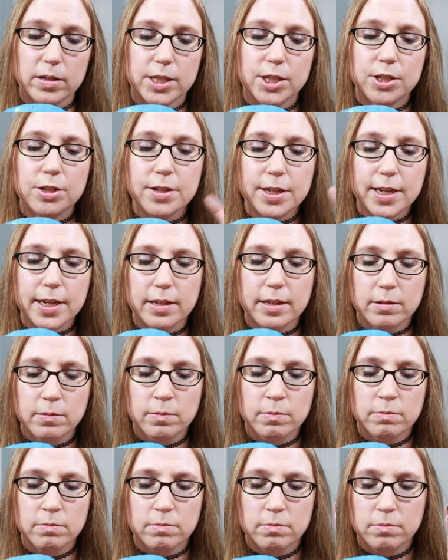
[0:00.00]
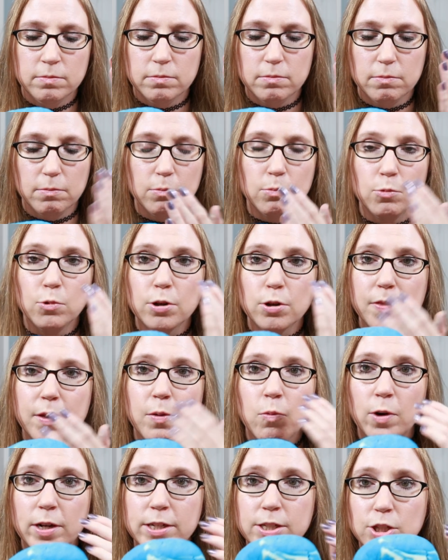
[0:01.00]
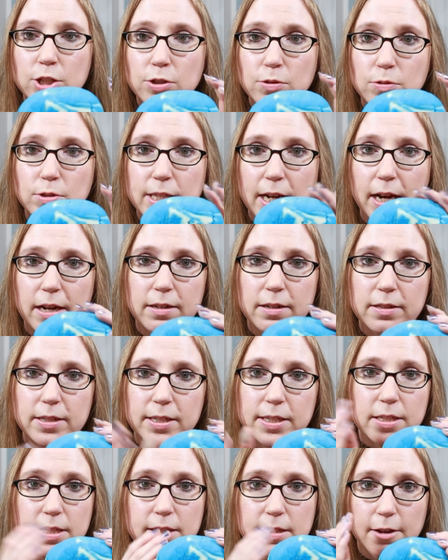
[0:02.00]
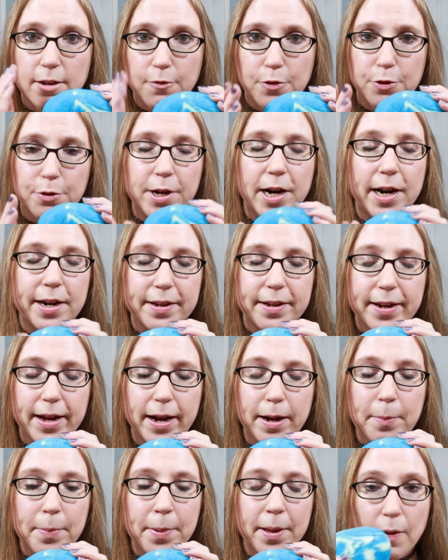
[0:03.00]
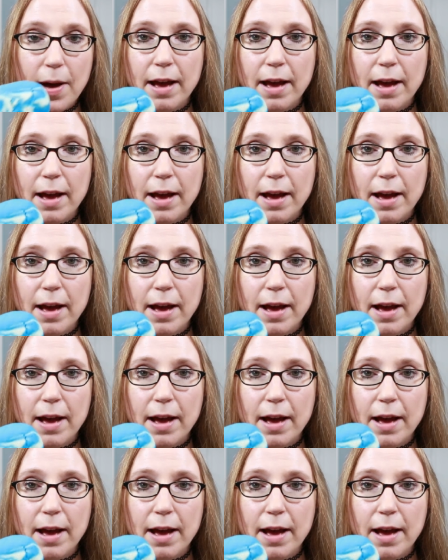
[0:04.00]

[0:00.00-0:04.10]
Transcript: Like you could get more than one use out of this if you cut it up.